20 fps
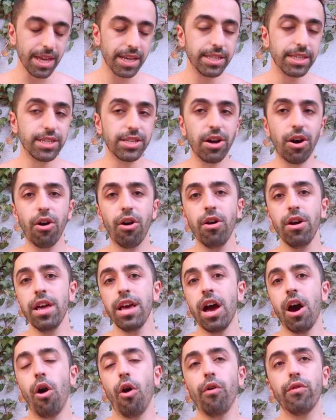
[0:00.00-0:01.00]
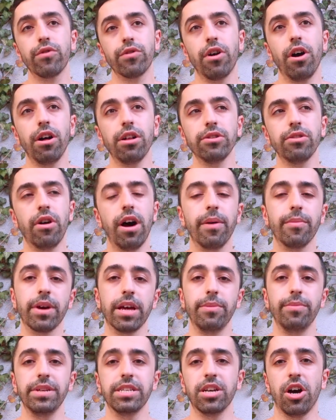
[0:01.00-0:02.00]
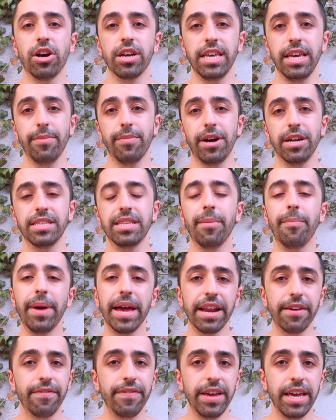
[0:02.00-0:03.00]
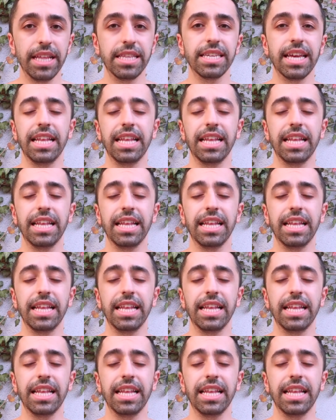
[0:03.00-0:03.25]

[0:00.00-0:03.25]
So overall though, I'm gonna be talking about the benefits